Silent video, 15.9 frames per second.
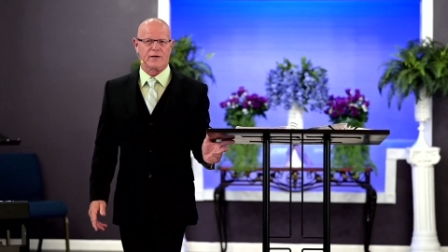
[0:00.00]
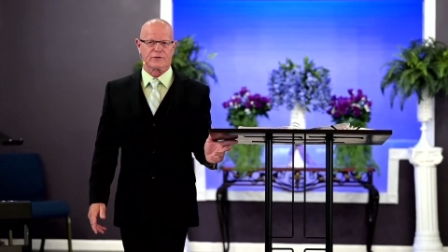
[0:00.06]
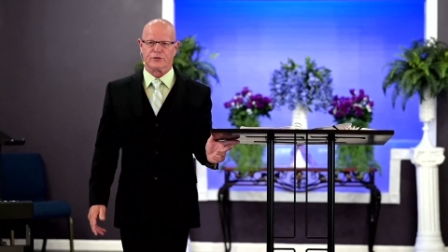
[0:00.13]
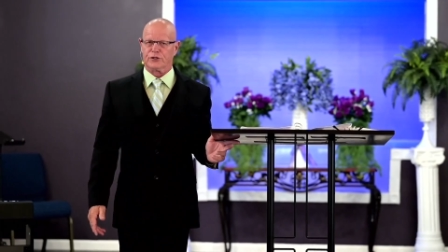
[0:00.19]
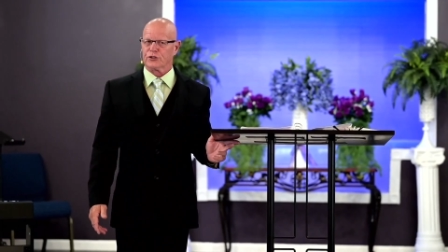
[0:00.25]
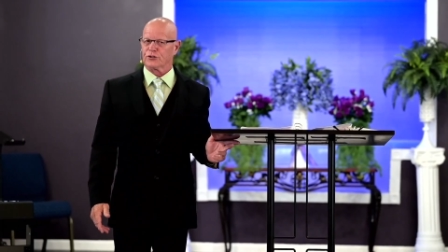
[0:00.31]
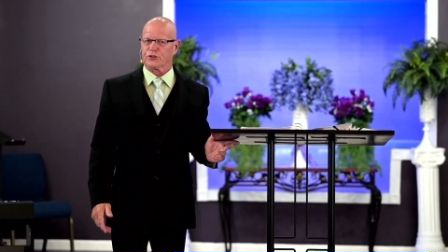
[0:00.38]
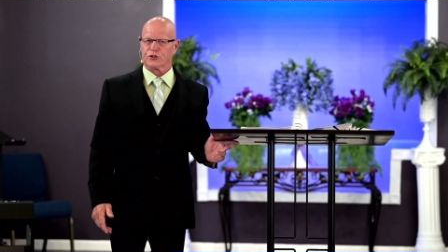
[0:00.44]

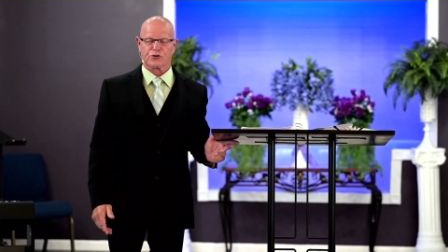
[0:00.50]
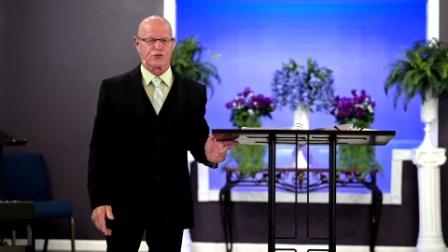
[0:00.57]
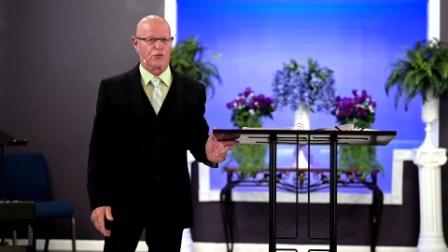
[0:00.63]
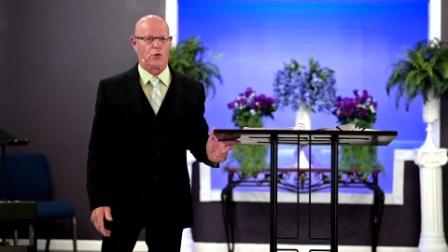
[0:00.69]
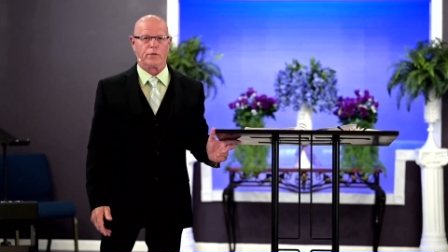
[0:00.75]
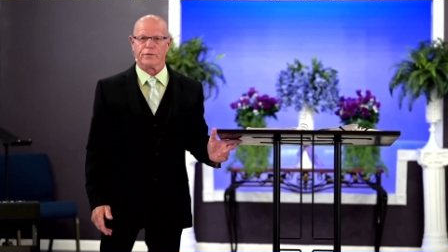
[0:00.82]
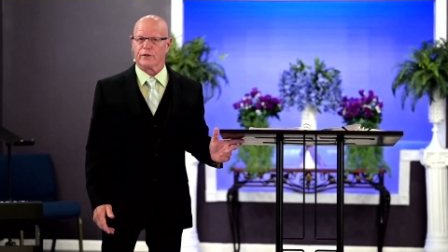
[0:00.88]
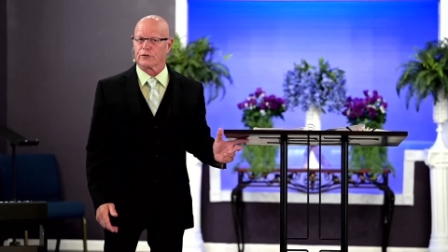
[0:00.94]
just
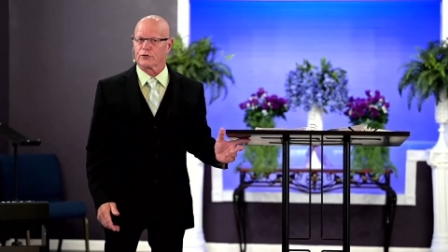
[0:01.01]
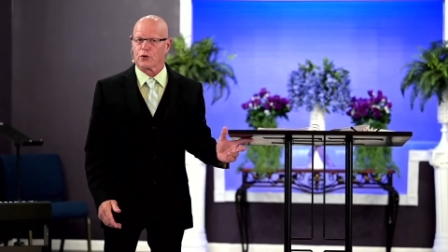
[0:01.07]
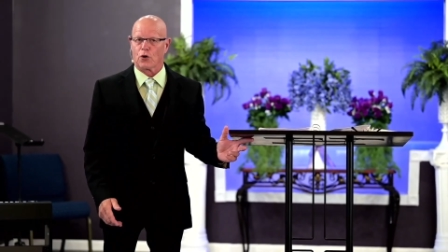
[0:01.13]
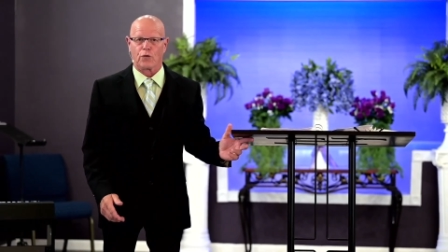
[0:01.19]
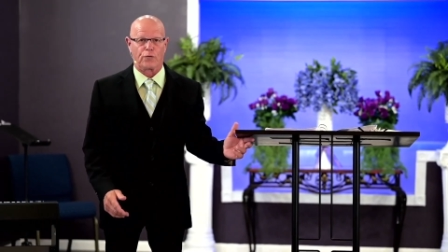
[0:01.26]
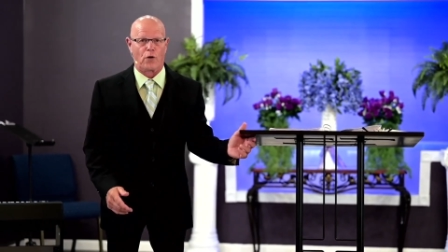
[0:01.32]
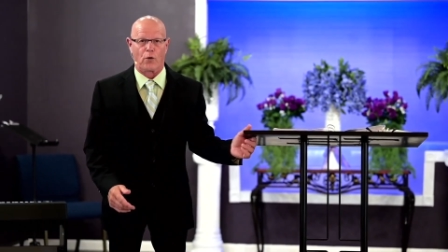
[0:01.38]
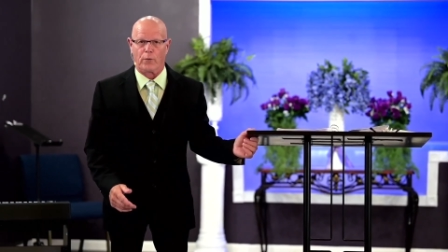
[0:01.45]
destroyed this earth
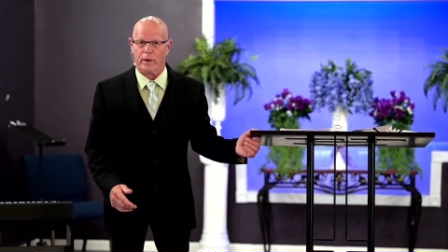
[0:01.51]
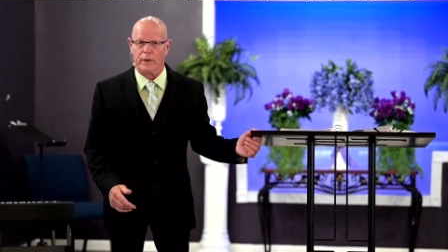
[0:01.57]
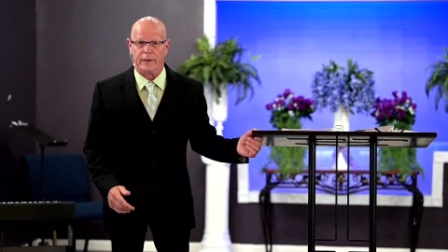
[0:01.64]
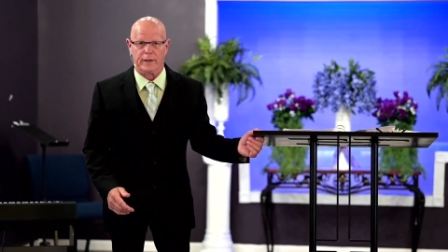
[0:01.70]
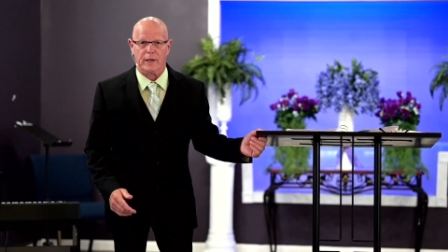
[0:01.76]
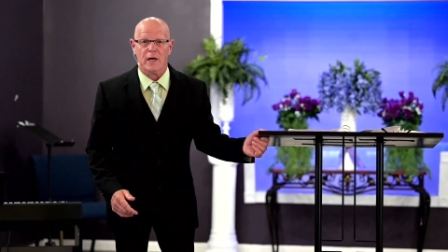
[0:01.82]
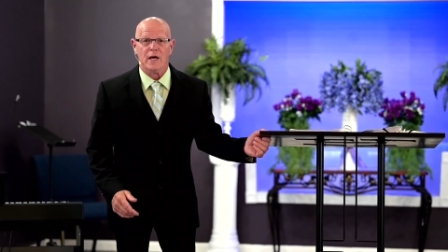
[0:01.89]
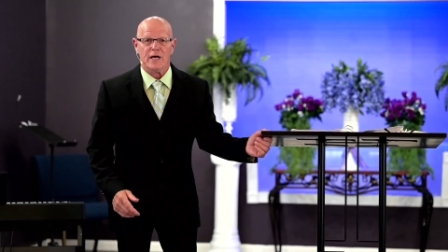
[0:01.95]
already
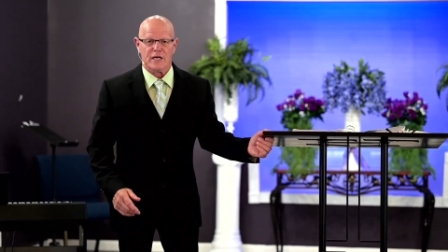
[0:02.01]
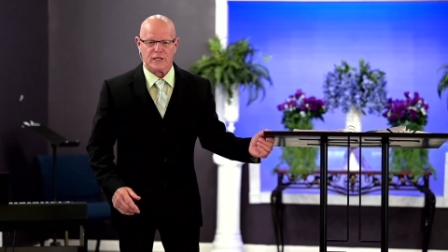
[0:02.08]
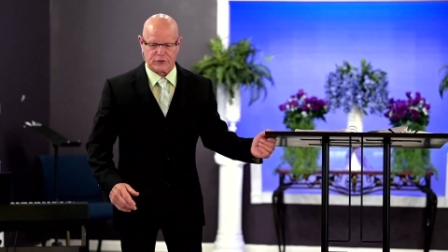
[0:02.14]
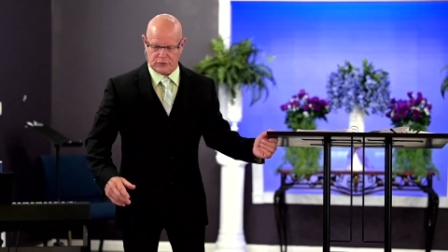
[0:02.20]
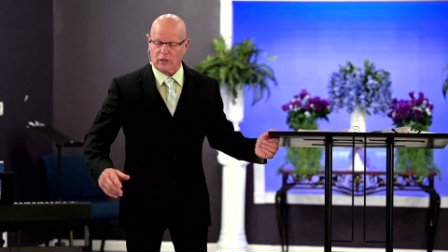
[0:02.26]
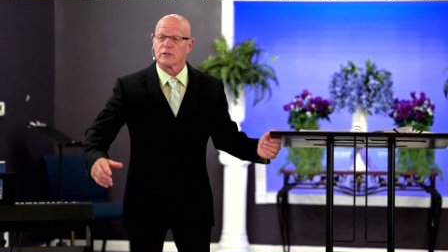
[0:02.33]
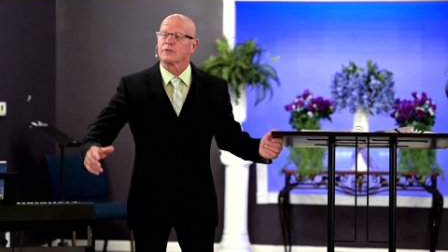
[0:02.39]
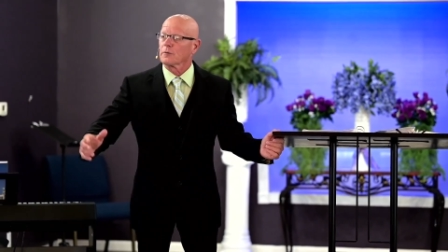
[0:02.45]
is
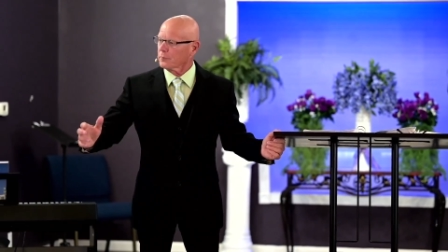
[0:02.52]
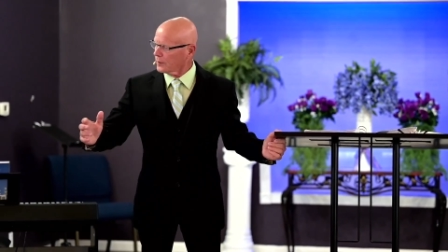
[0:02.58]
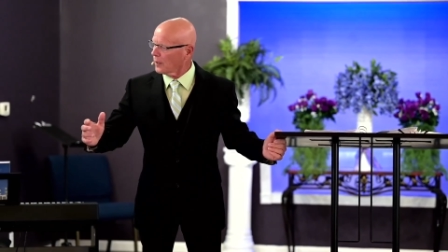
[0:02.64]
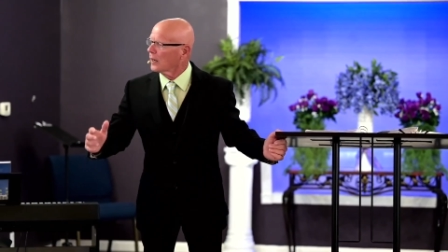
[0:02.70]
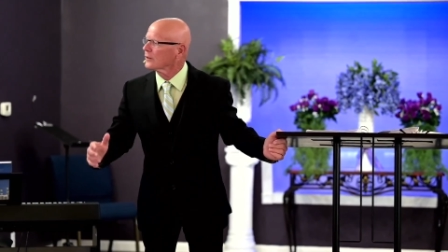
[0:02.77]
because of God's